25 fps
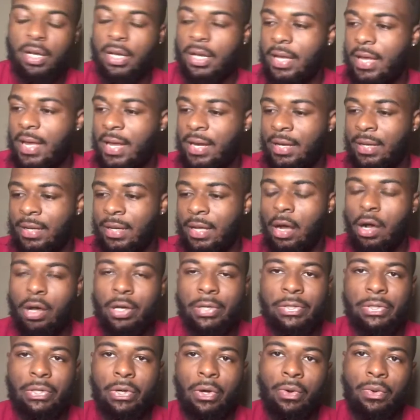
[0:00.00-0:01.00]
and
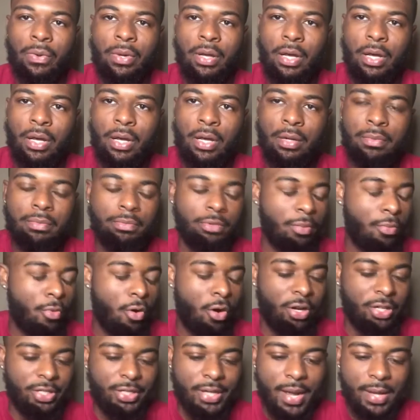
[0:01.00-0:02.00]
also Lamar
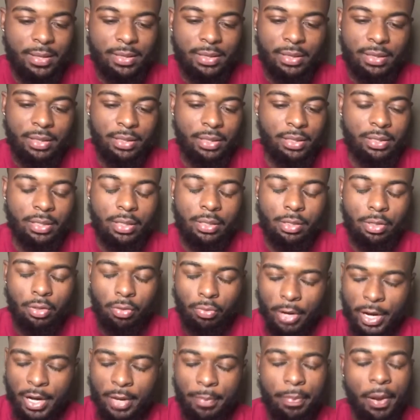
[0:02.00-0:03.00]
Jackson is a
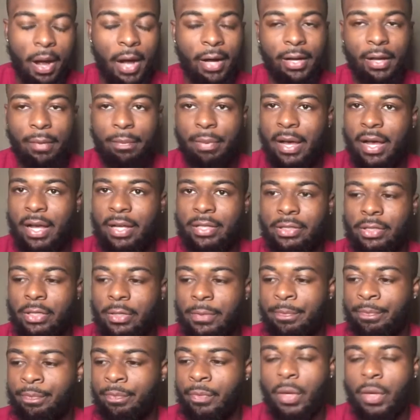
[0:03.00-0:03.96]
great pocket passer.